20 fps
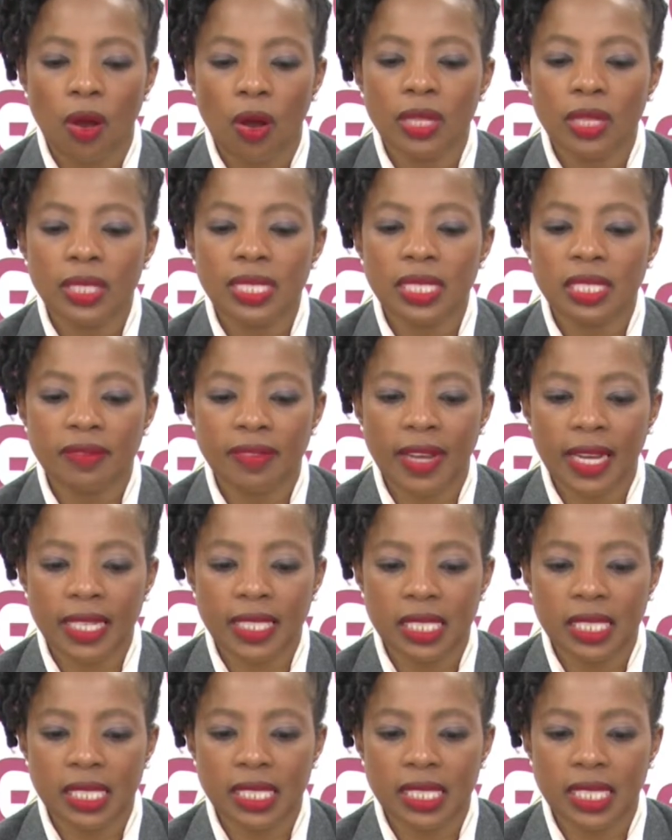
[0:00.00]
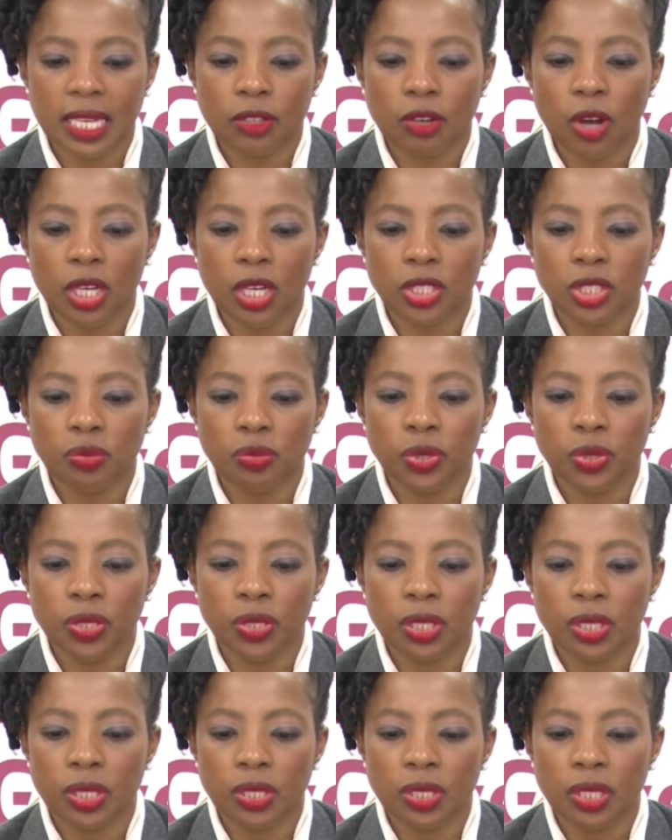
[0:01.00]
All these factors had
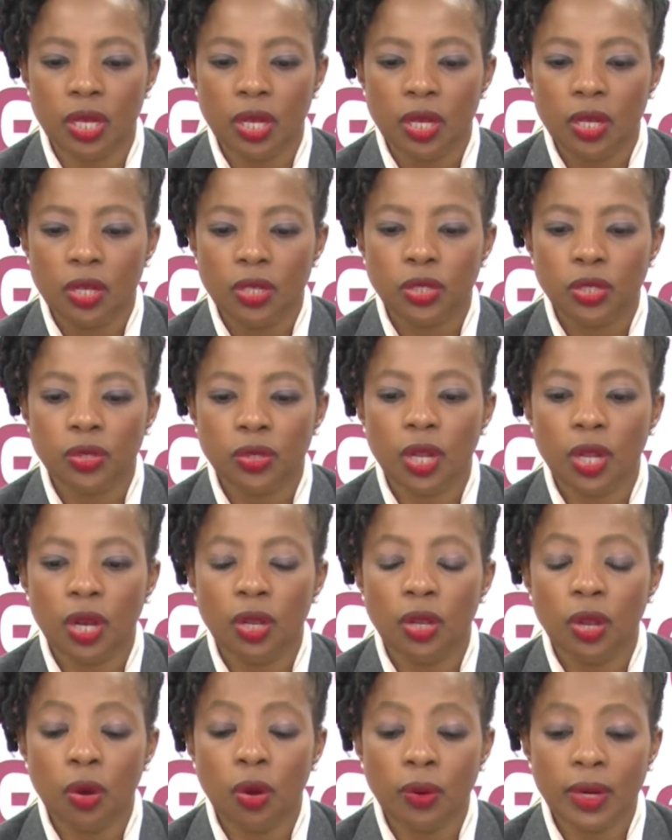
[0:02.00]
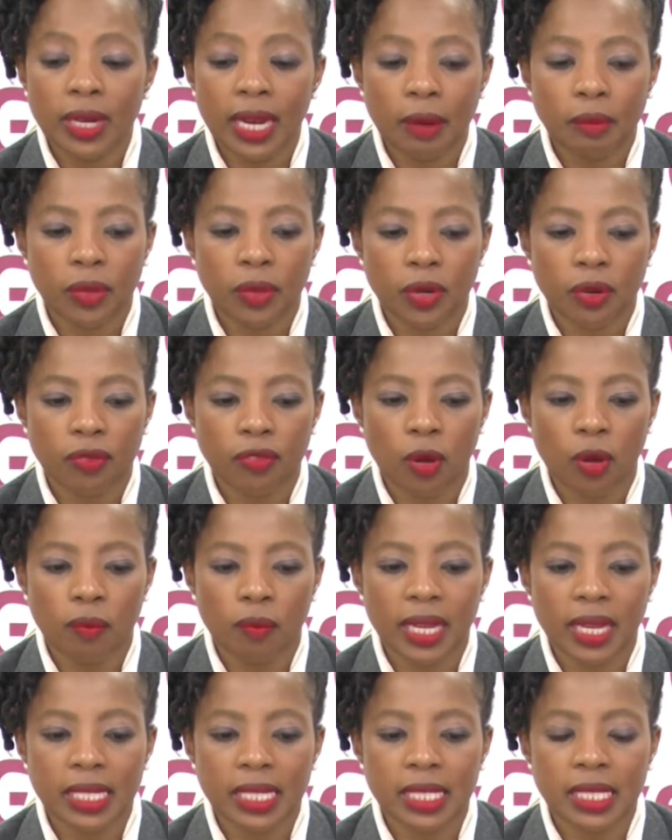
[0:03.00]
contributed to the low number of
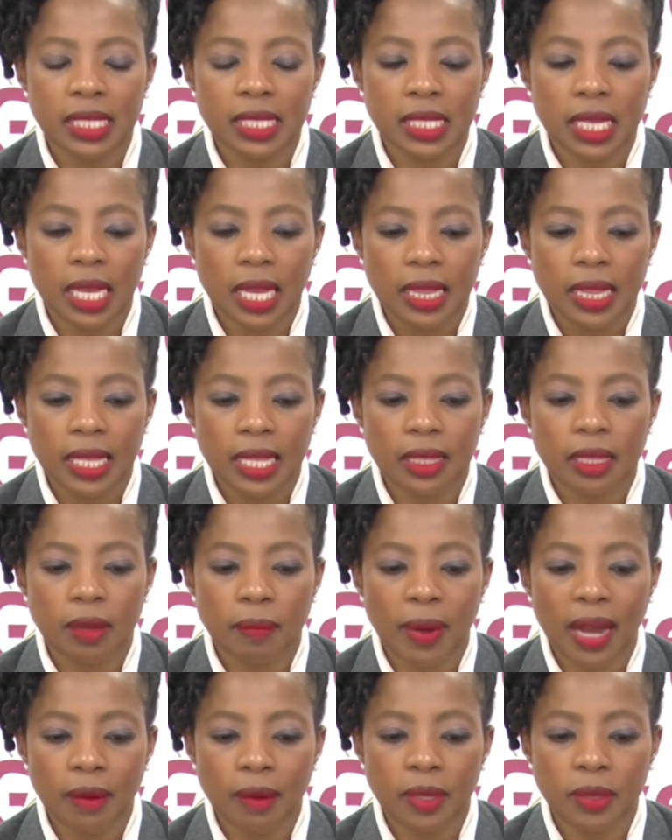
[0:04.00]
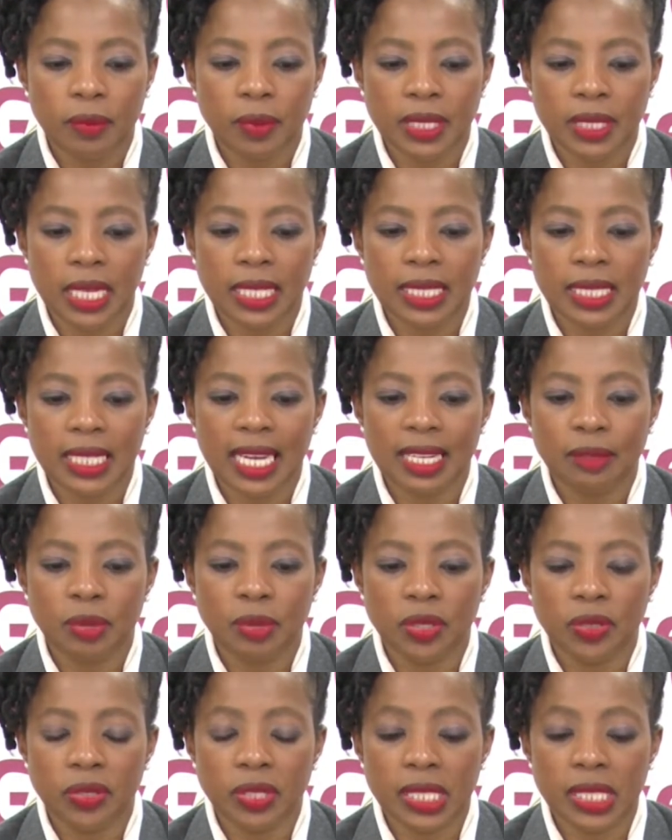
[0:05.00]
complaints that the Public Protector
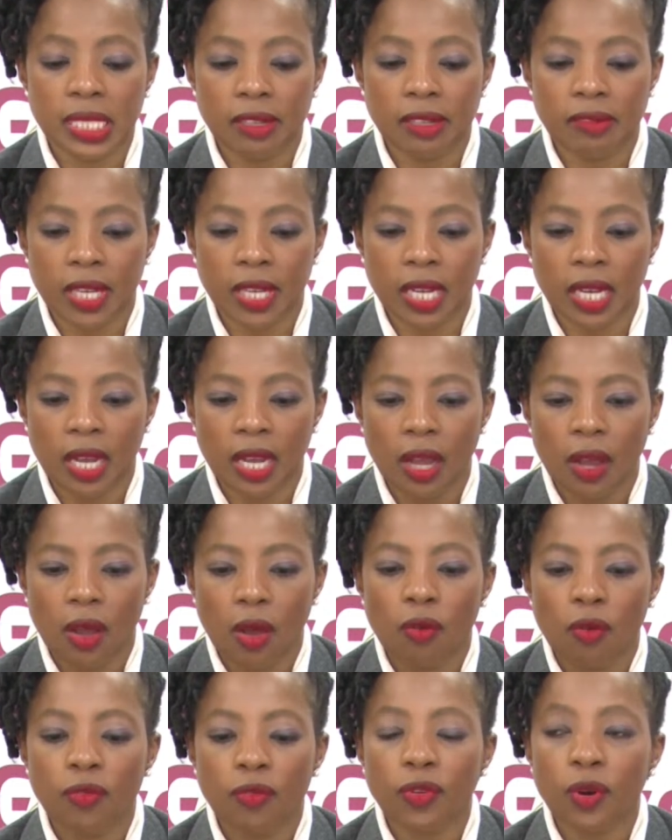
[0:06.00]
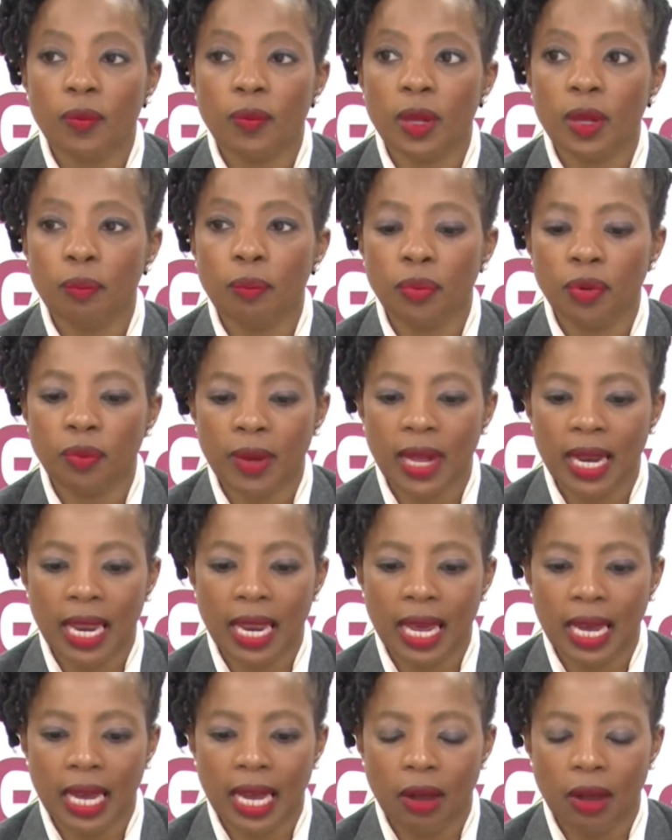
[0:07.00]
had been receiving from the
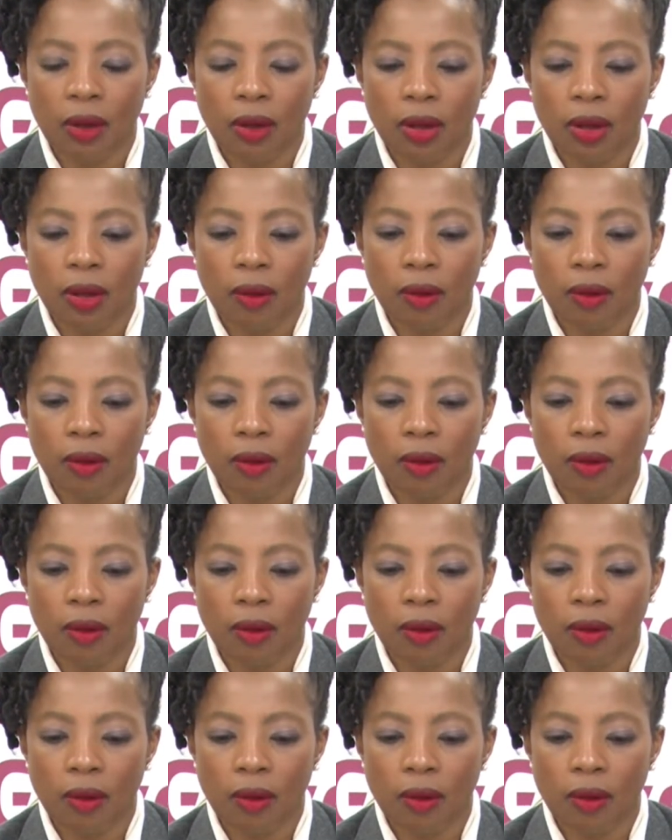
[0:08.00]
Mpumalanga